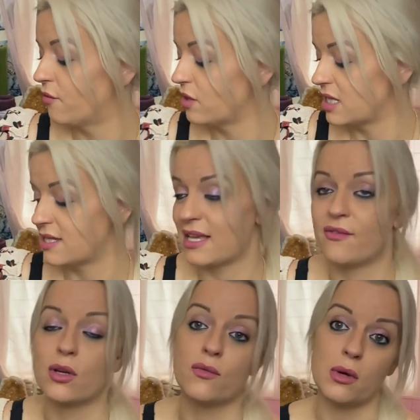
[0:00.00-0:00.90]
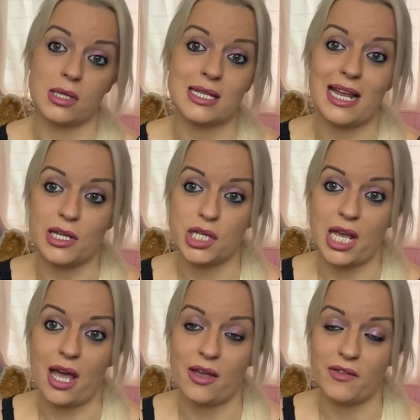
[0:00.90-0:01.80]
of with this Seven of Wands
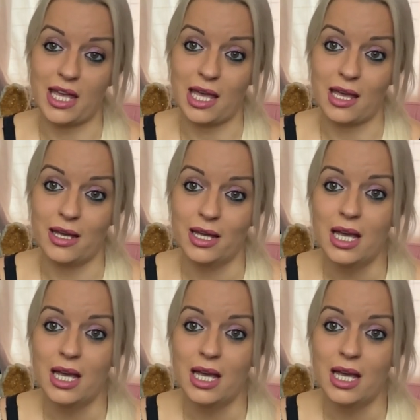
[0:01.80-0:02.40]
energy over here.